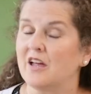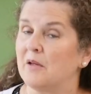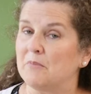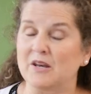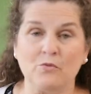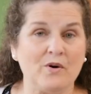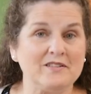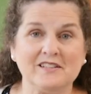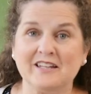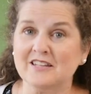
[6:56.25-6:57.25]
But it
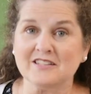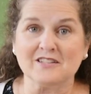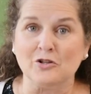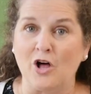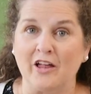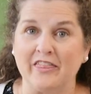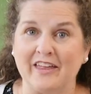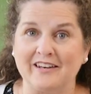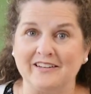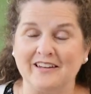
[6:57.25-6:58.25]
wasn't against the law
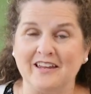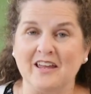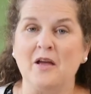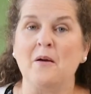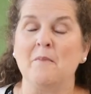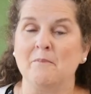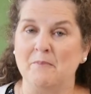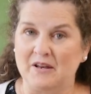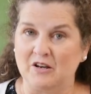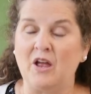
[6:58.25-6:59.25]
then.
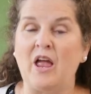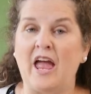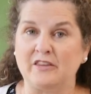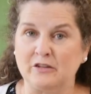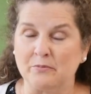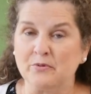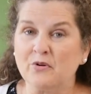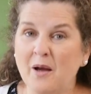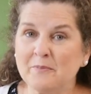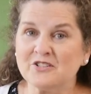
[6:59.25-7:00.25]
But at the
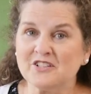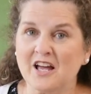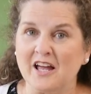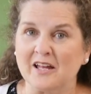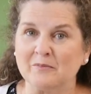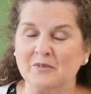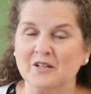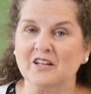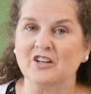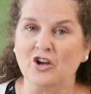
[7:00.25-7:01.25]
proper time,
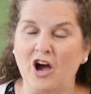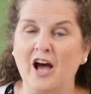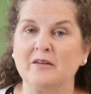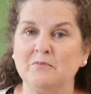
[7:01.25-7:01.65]
God